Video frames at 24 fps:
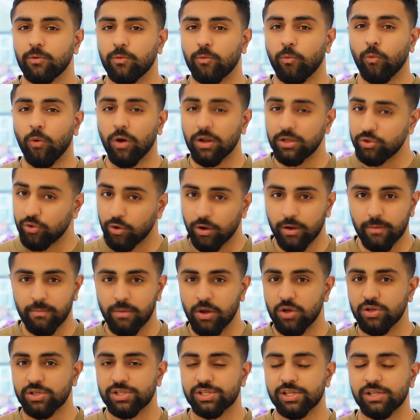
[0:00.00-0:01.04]
one, your
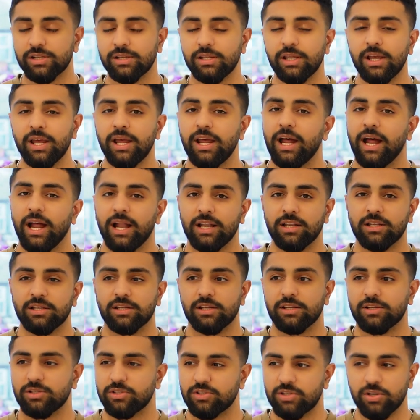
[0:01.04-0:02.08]
emotion,
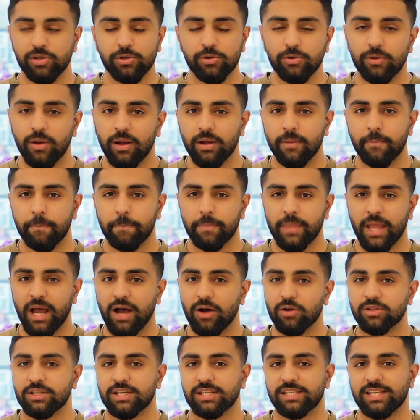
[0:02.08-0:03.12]
and two,
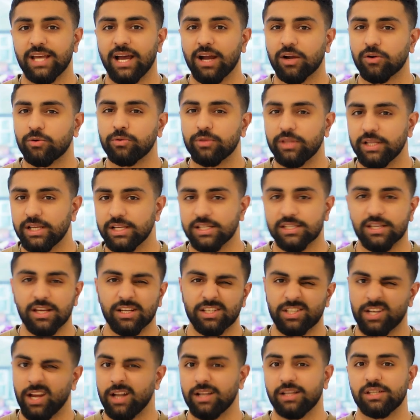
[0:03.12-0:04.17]
how to tackle these
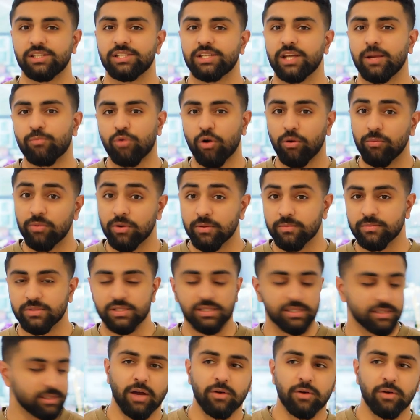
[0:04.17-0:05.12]
challenging problems.